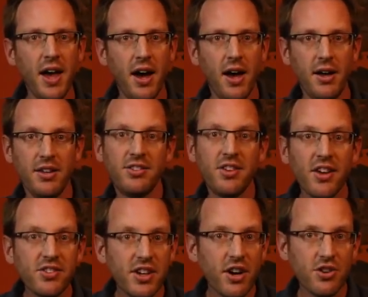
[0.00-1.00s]

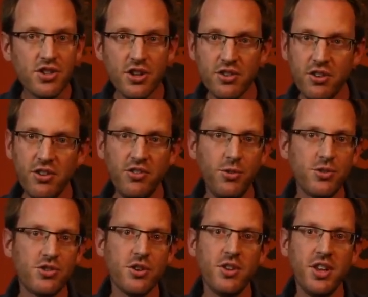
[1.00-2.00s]
assessing our churches to
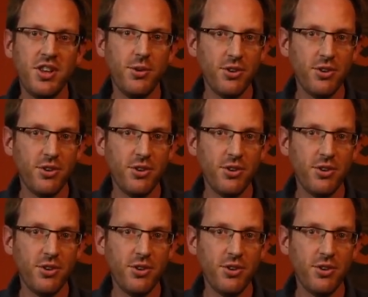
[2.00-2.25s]
ensure that